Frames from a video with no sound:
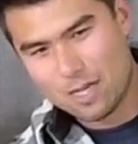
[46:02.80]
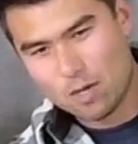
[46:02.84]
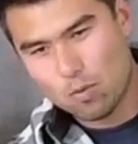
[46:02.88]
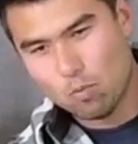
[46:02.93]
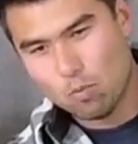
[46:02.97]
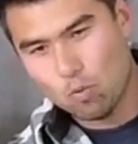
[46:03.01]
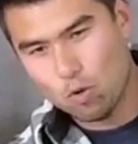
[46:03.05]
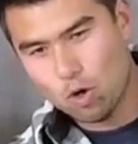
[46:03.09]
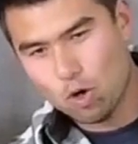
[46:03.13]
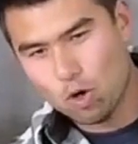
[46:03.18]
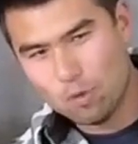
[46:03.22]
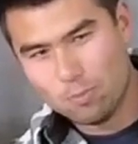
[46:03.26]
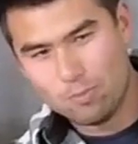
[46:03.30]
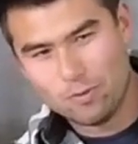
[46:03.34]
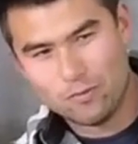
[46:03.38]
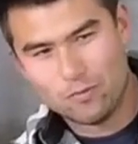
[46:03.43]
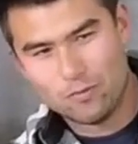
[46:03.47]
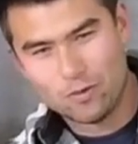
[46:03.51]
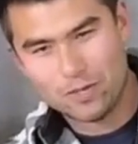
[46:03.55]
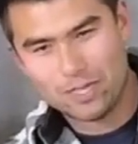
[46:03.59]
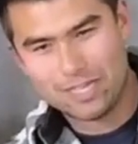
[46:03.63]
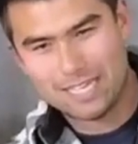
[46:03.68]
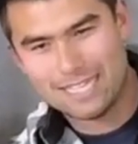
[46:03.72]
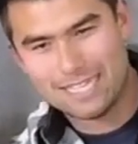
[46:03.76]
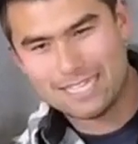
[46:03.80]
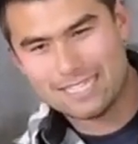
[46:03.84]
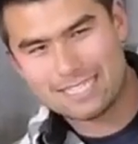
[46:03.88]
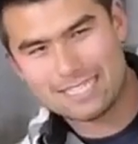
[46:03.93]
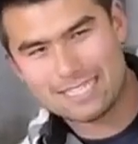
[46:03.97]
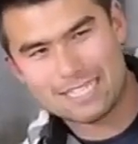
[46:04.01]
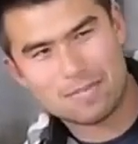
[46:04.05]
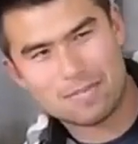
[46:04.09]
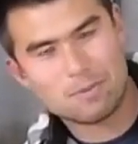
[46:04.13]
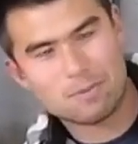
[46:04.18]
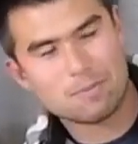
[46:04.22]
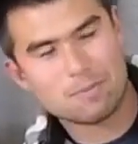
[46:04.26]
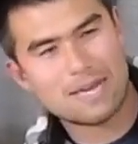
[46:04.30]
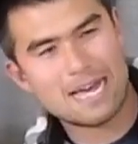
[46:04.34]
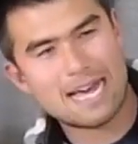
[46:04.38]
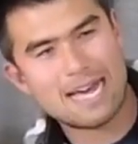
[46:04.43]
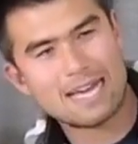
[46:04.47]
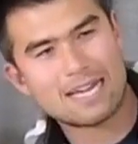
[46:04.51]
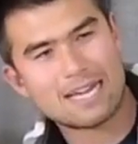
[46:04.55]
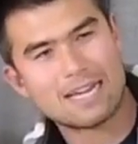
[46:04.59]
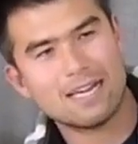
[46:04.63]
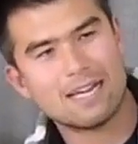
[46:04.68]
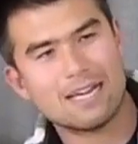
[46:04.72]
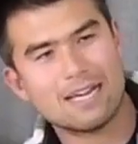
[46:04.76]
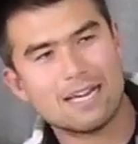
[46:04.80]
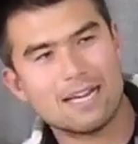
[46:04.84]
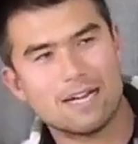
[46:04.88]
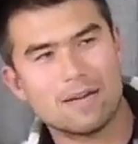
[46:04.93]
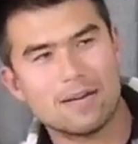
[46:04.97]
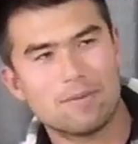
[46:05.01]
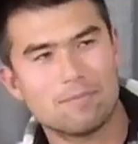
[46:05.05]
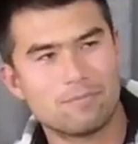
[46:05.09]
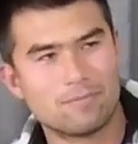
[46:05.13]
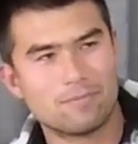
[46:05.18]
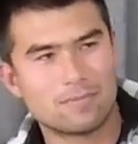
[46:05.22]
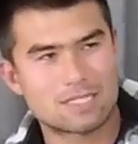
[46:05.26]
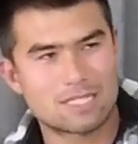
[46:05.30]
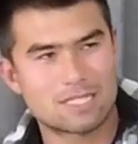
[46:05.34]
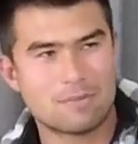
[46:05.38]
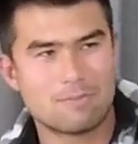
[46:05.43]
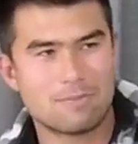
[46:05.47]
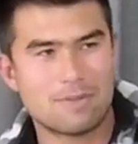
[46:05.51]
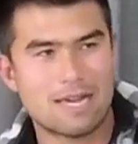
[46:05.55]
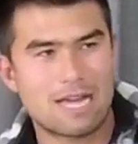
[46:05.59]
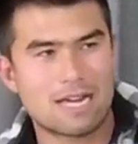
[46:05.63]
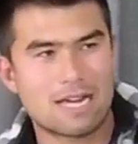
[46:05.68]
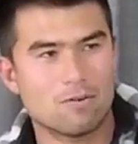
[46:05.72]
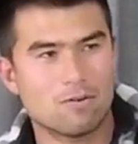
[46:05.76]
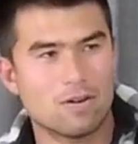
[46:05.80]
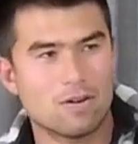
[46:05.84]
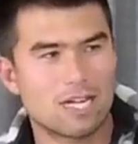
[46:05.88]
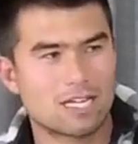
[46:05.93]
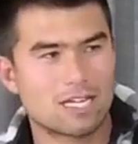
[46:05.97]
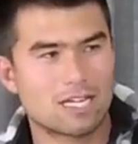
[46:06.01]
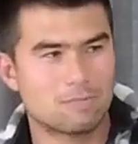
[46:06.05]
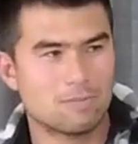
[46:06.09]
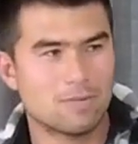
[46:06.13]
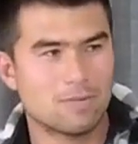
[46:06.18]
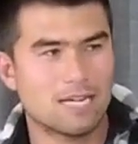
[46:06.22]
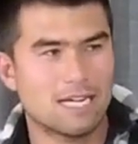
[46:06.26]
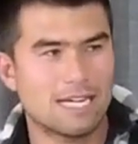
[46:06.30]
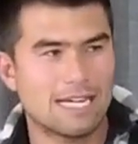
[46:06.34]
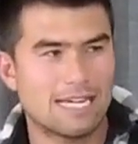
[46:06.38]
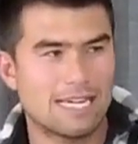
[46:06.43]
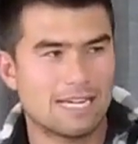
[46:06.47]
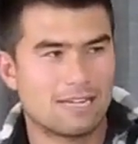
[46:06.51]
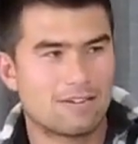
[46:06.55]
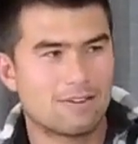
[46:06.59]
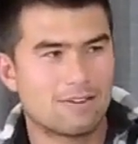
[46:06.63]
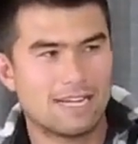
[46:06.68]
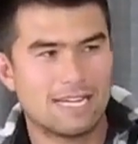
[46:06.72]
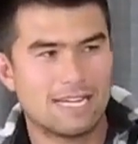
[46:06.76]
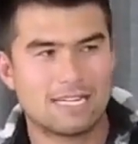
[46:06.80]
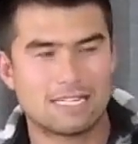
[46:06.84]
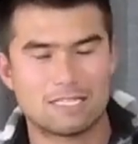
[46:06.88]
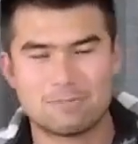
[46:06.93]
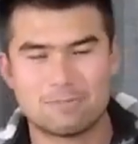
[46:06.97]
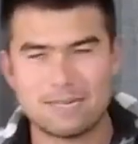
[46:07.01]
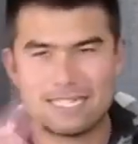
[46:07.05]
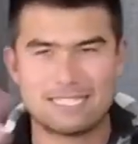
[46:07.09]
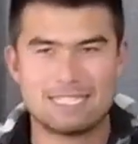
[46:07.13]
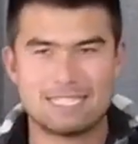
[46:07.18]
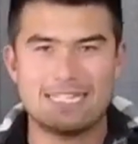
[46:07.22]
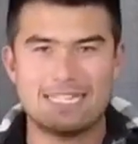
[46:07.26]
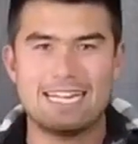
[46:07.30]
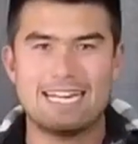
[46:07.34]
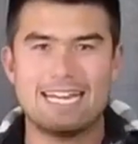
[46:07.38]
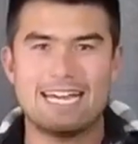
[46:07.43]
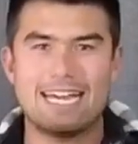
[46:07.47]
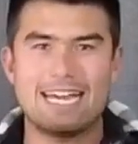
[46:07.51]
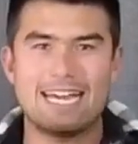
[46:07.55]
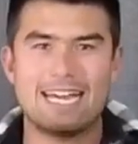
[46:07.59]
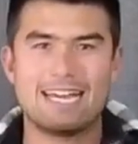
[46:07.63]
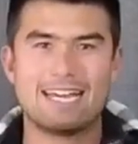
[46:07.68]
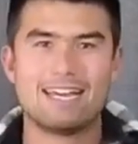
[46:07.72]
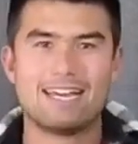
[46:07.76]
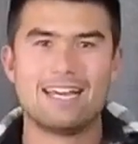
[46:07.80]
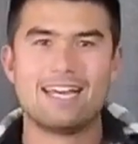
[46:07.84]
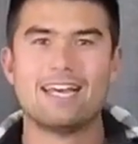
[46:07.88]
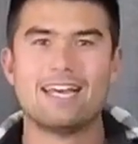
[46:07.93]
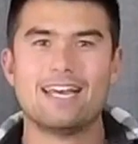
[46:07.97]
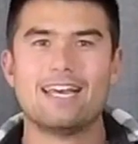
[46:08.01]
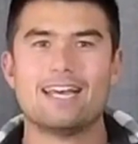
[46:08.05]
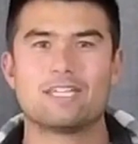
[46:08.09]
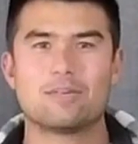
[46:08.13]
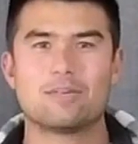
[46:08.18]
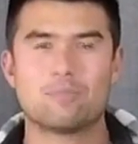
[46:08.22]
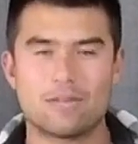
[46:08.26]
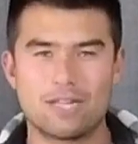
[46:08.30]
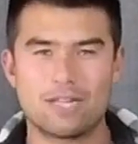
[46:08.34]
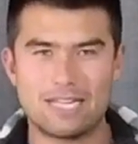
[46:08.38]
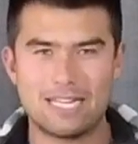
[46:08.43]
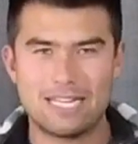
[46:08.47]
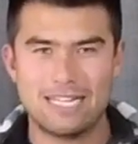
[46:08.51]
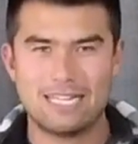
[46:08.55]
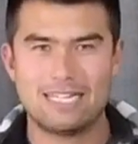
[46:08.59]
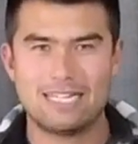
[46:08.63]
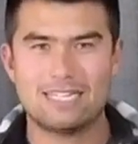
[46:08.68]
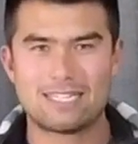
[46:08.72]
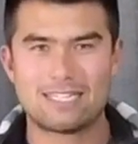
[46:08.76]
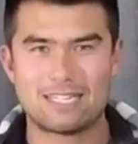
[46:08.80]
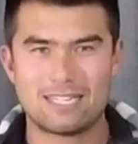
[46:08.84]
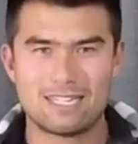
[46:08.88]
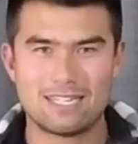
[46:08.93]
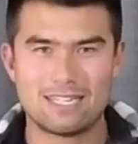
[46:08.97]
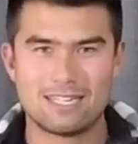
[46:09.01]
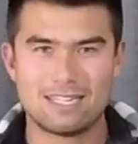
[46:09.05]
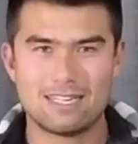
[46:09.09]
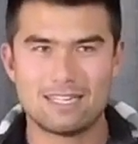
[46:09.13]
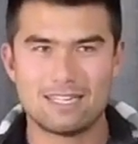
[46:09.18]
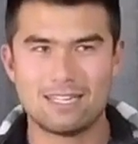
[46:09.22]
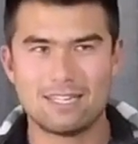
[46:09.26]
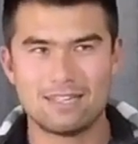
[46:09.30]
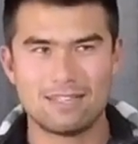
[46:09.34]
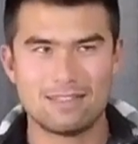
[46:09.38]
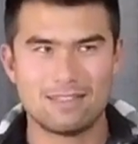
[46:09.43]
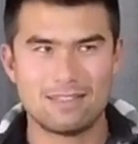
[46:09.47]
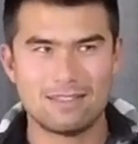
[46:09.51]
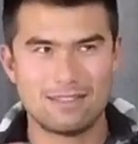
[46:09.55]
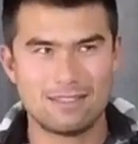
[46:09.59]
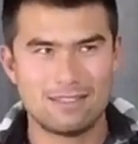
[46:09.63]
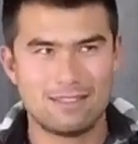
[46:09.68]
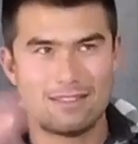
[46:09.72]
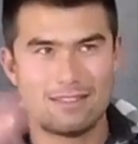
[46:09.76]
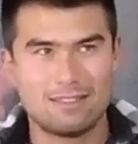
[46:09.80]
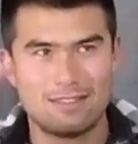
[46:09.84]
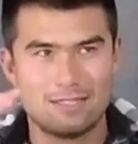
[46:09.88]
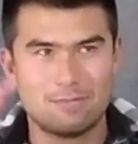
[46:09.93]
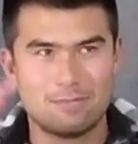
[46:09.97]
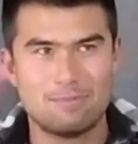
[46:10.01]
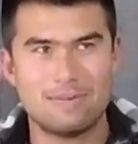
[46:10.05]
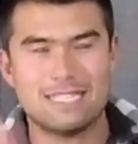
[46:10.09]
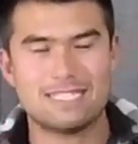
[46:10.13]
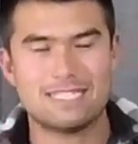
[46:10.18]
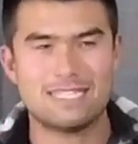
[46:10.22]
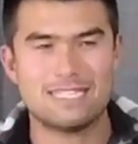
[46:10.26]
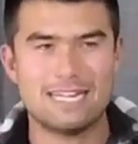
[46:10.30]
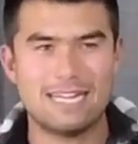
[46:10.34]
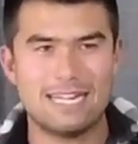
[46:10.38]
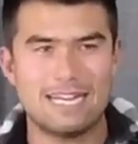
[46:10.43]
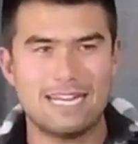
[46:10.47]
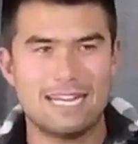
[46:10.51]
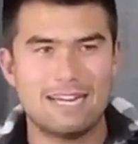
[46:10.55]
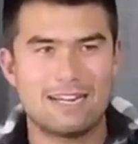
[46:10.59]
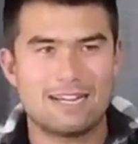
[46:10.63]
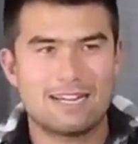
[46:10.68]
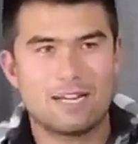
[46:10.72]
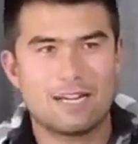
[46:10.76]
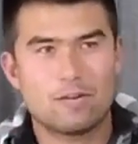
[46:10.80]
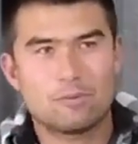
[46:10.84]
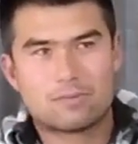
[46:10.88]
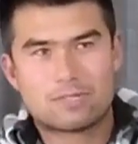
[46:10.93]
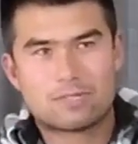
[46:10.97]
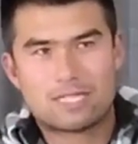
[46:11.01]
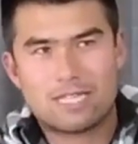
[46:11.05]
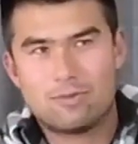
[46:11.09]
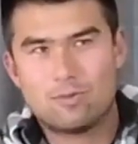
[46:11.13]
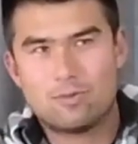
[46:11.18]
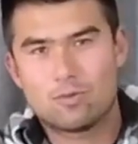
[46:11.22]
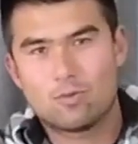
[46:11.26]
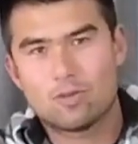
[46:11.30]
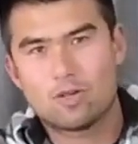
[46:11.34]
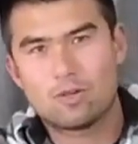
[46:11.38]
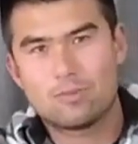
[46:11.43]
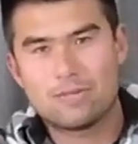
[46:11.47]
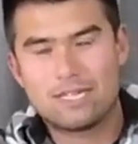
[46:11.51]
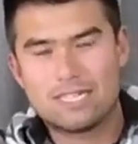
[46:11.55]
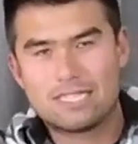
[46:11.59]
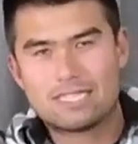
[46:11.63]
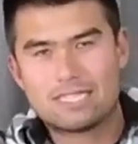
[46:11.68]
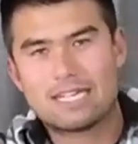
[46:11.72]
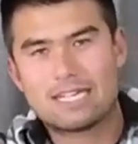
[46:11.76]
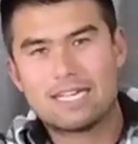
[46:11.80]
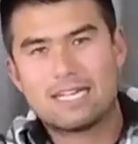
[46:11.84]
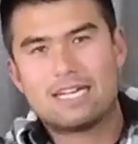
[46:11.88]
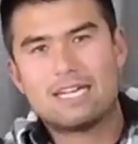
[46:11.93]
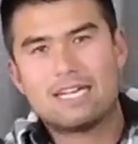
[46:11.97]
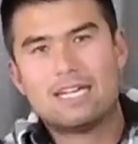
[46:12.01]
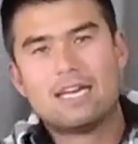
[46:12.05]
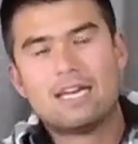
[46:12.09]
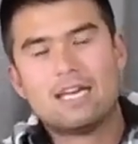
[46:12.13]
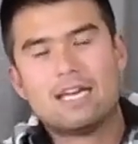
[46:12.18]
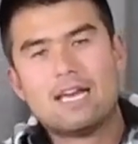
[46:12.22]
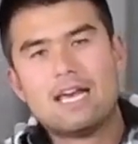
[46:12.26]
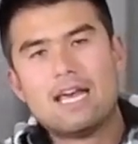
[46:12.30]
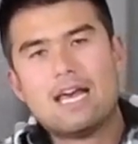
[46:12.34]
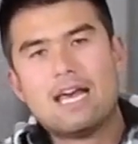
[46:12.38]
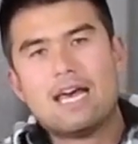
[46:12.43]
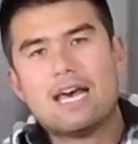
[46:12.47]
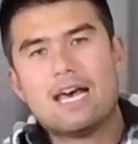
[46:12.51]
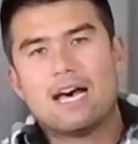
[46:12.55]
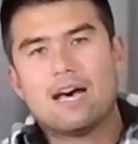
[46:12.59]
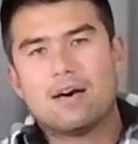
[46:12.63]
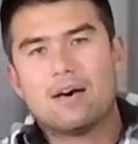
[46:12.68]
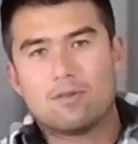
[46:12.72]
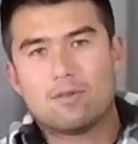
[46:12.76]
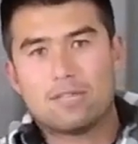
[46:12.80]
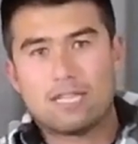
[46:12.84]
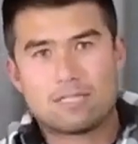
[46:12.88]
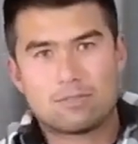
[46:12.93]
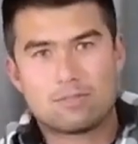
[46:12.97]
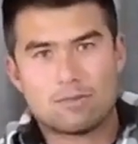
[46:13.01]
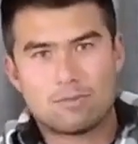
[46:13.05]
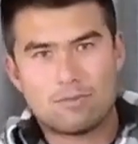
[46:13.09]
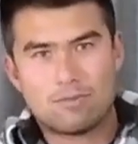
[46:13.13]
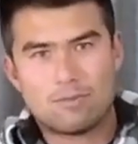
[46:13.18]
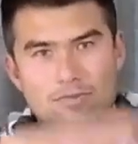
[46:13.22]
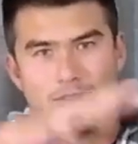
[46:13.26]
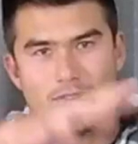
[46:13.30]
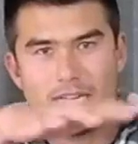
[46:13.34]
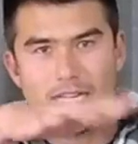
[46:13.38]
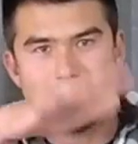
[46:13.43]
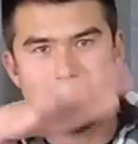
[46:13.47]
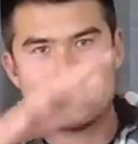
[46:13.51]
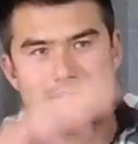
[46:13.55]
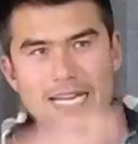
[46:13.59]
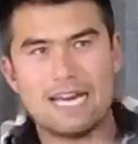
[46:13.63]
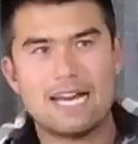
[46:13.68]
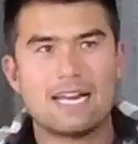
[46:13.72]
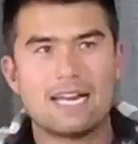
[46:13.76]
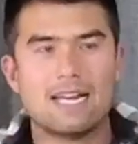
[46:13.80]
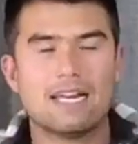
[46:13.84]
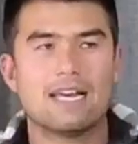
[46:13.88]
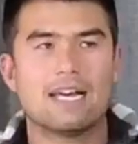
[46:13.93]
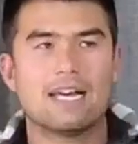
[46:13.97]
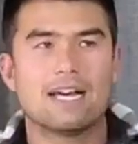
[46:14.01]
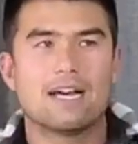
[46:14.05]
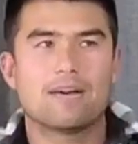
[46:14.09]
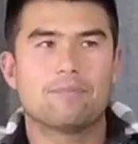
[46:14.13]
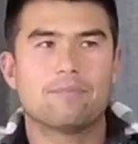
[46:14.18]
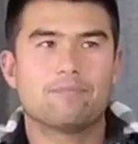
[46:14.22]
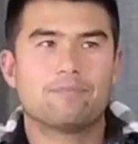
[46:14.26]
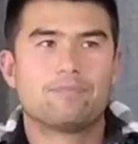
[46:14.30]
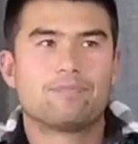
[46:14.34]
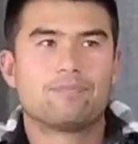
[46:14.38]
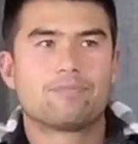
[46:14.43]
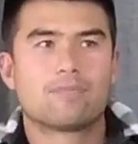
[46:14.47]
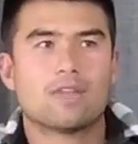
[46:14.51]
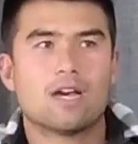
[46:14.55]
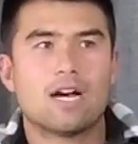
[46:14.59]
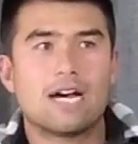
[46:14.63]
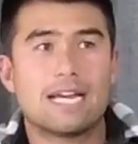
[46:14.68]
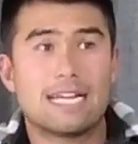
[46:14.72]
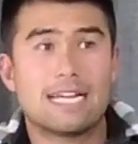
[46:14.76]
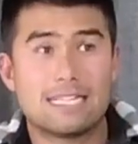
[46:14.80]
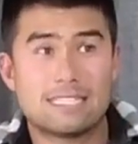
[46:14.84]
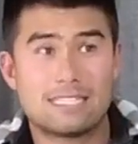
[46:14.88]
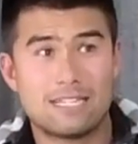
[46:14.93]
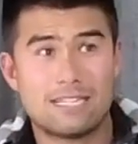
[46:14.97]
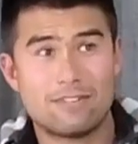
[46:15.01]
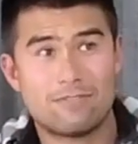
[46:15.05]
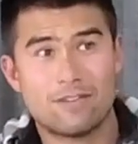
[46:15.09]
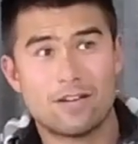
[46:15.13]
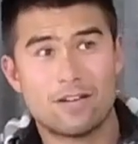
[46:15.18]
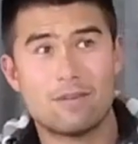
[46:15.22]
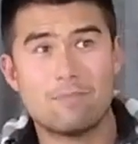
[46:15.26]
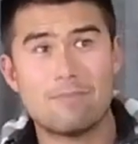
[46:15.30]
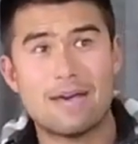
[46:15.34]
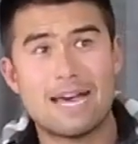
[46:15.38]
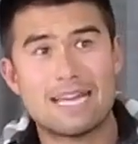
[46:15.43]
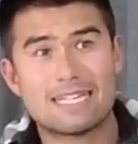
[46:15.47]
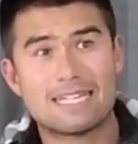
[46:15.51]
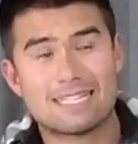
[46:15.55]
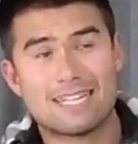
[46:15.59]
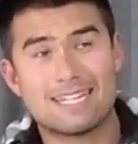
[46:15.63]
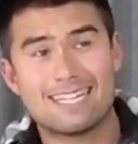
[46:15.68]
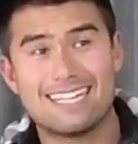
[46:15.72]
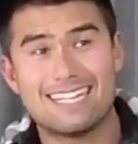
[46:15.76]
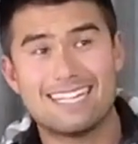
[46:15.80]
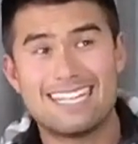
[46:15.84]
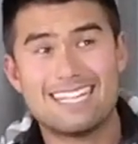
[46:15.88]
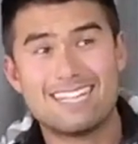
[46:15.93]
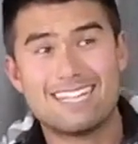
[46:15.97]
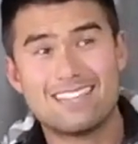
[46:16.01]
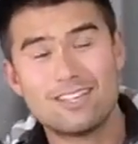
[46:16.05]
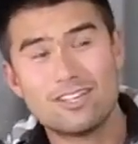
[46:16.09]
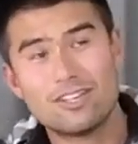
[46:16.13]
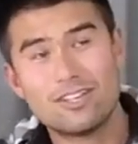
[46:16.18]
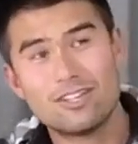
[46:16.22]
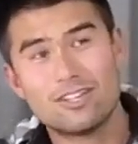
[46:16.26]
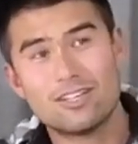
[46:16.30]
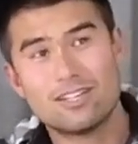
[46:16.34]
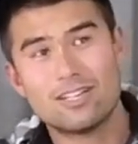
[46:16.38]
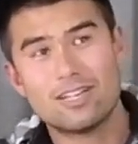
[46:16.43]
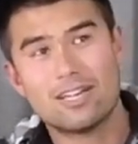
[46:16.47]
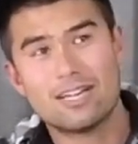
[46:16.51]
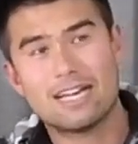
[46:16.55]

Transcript: warm before you get in your sleeping bag. Sleeping bag works by creating a space of dead air. Your body heats the space of dead air. It helps keep you warm and insulated. Well, that's what provides that. High density foam mats underneath you,